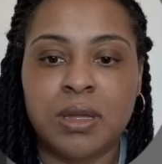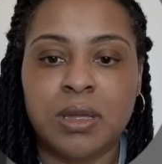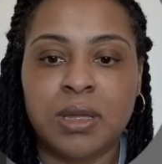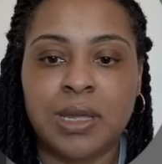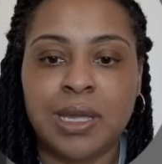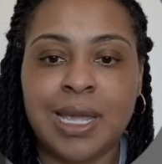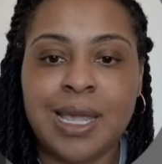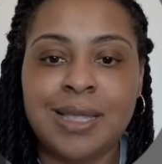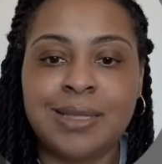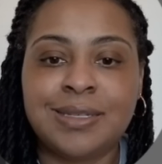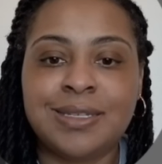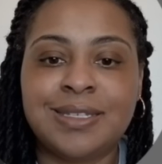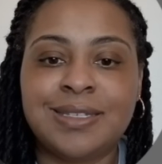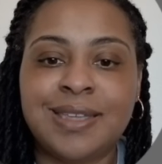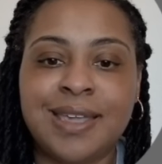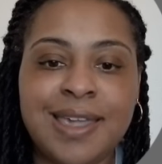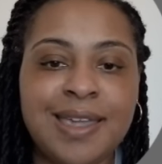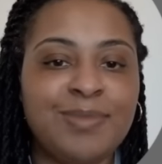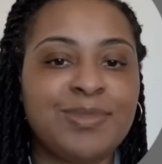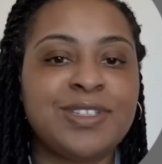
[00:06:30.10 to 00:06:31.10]
it
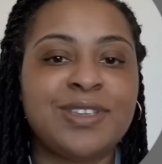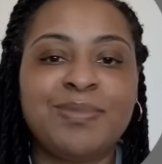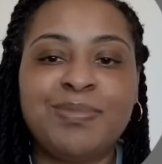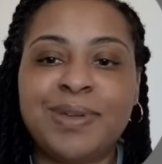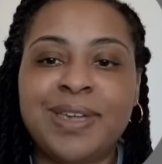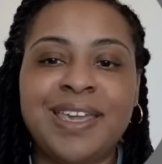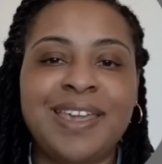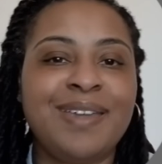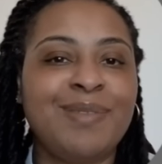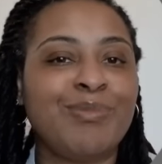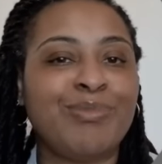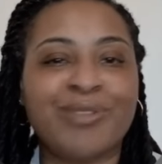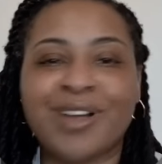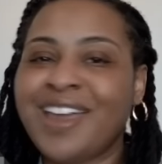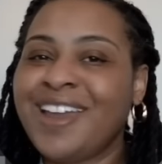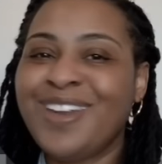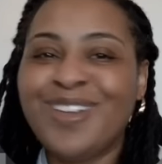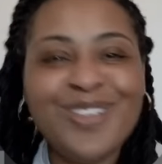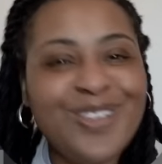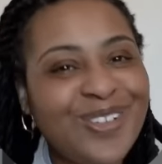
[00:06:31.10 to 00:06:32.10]
seemed to be
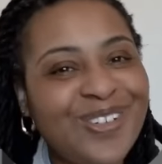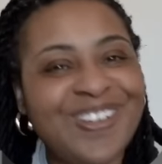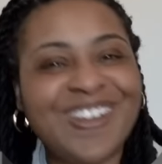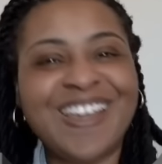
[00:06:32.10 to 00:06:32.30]
brand new.